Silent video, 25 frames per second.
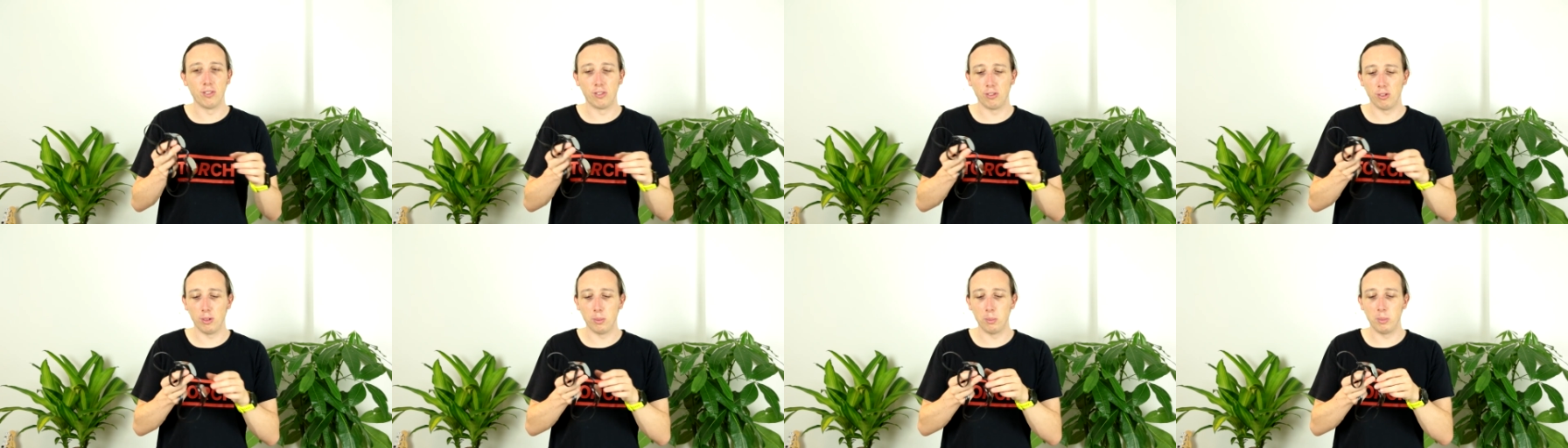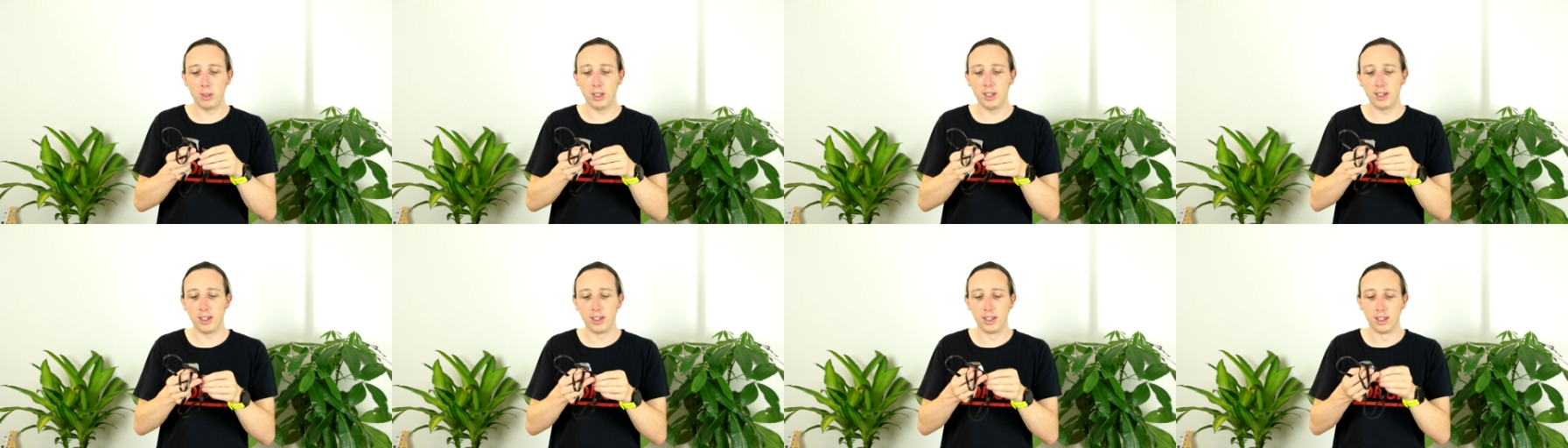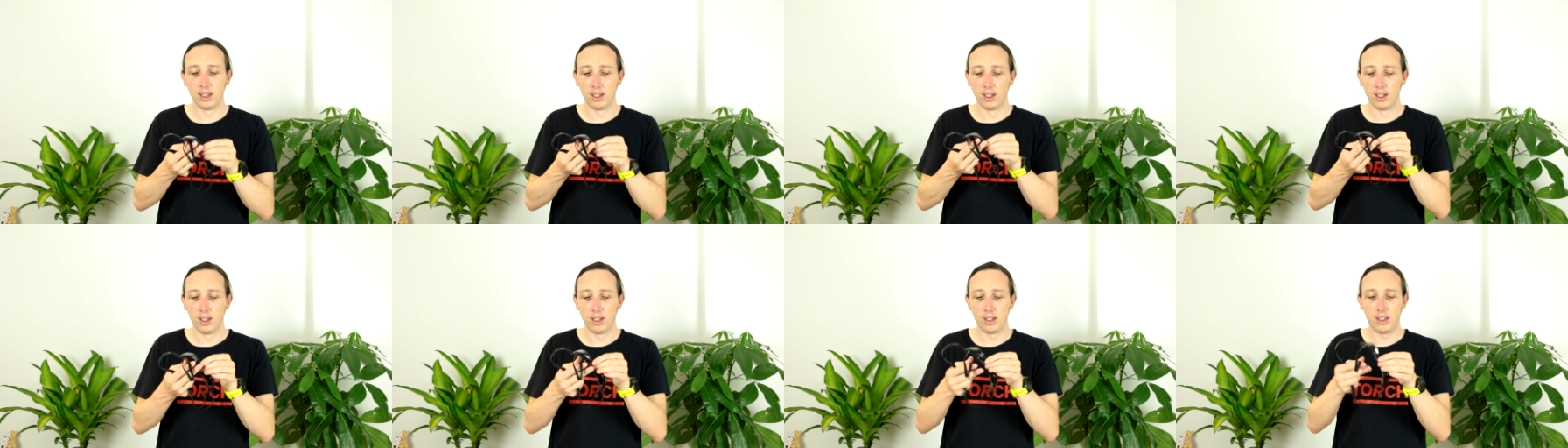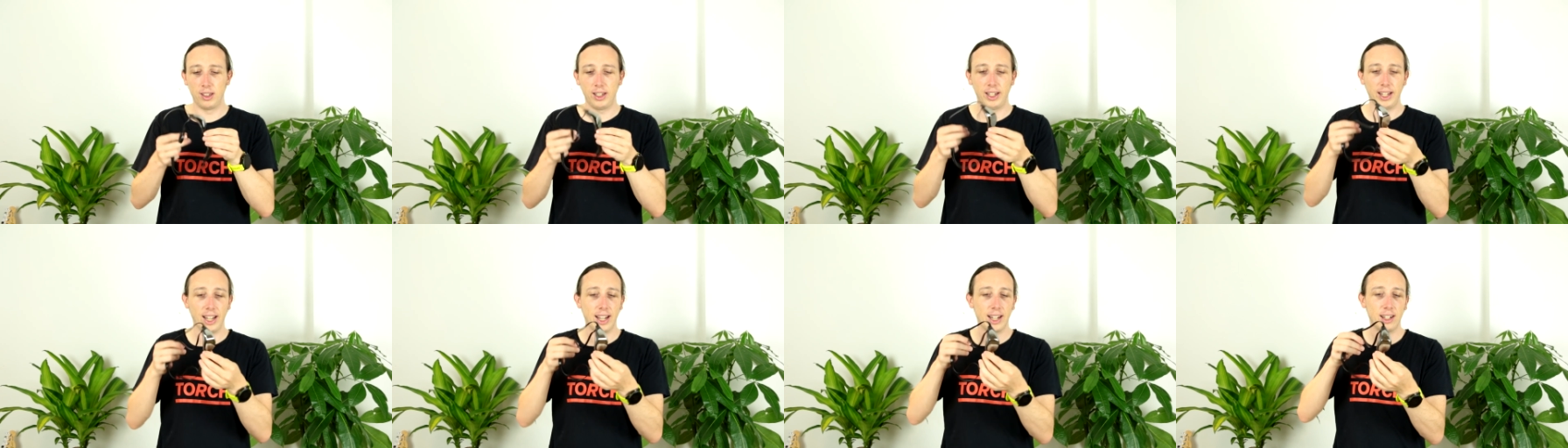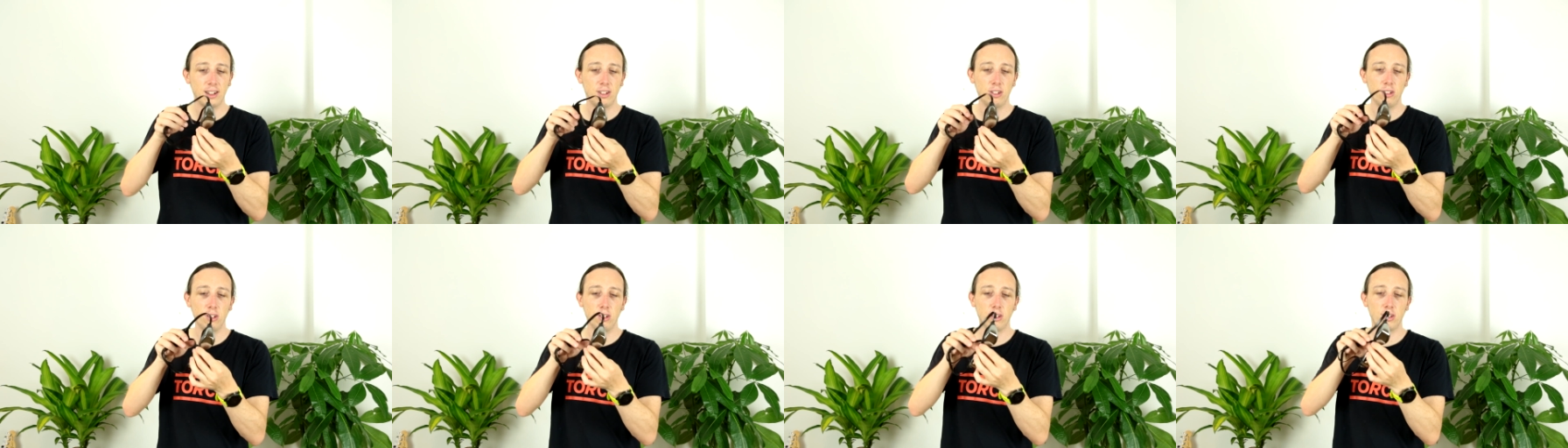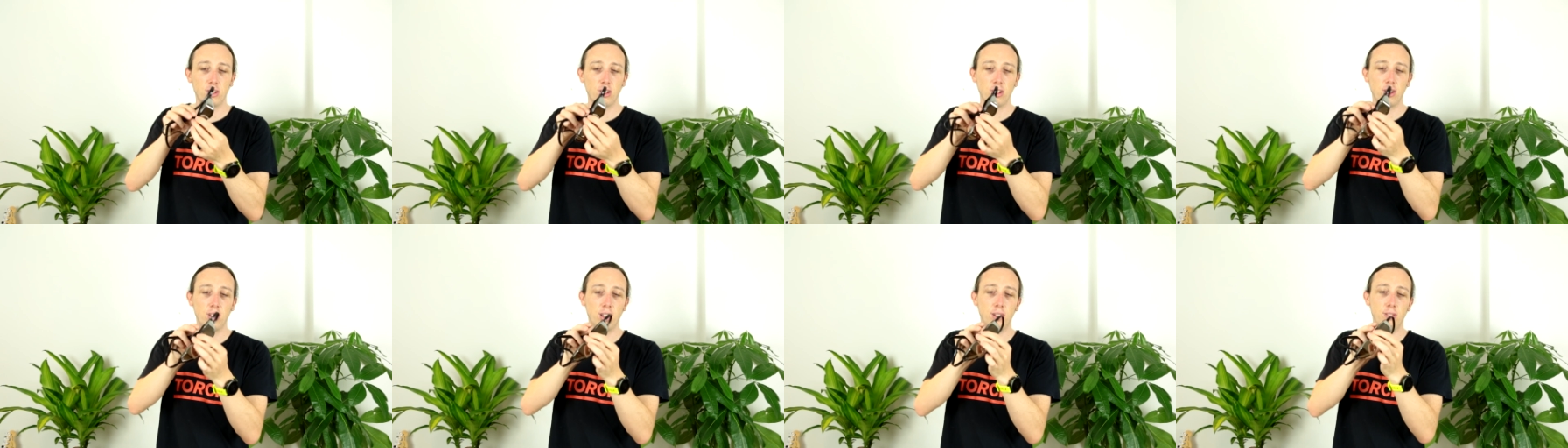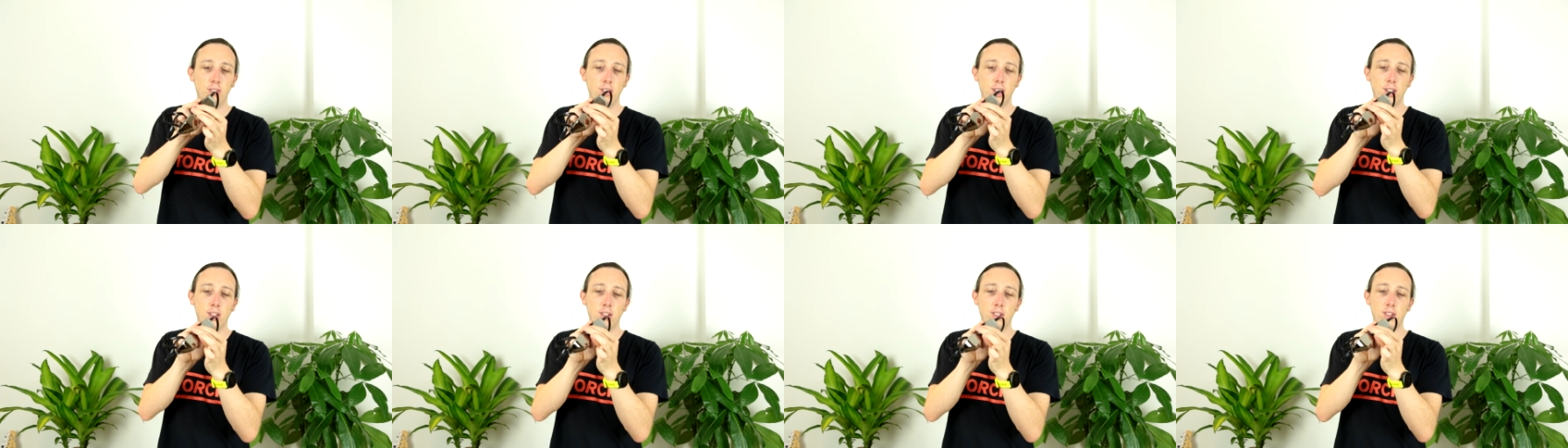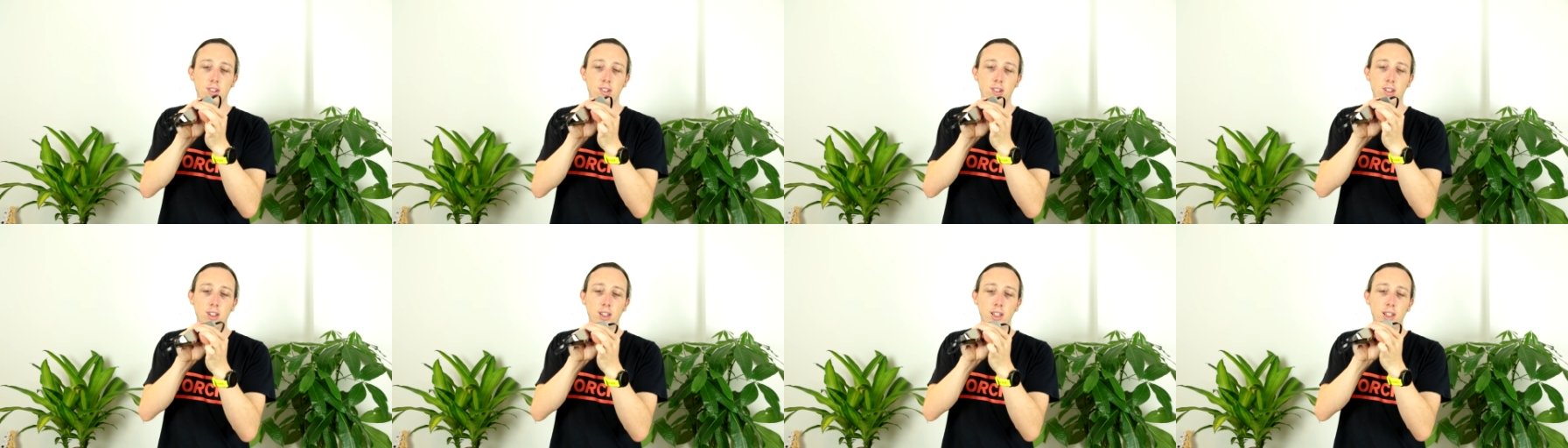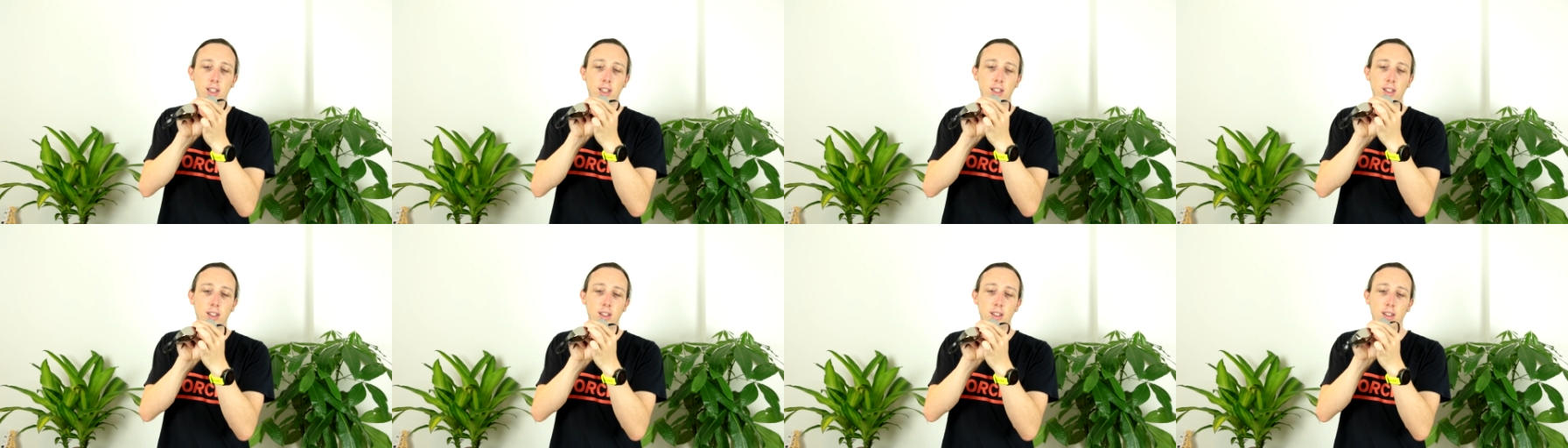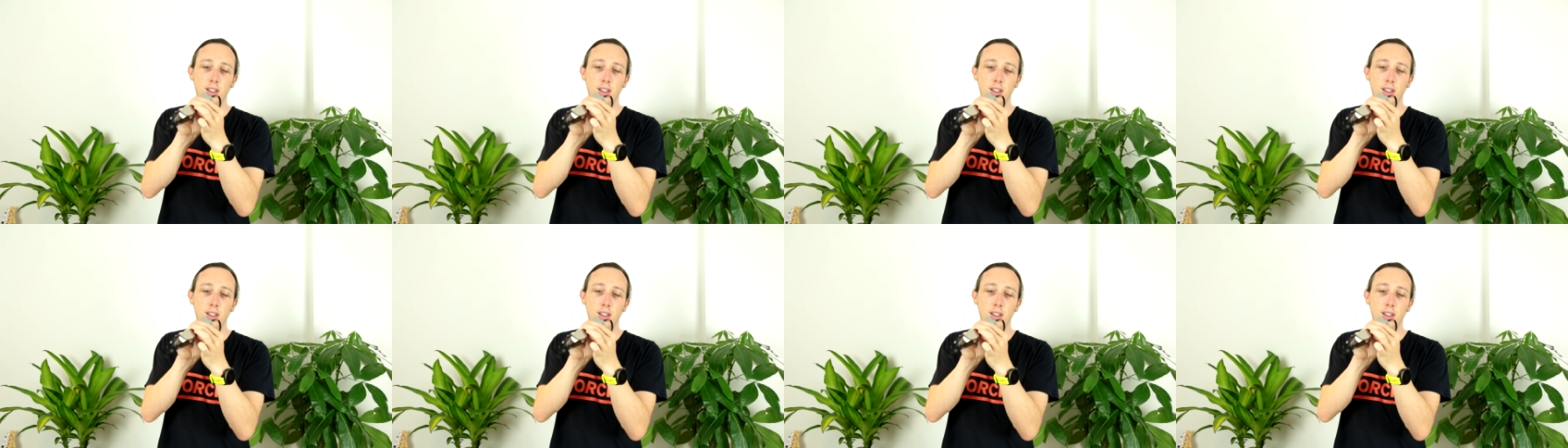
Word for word: from the angles on it, if you can see,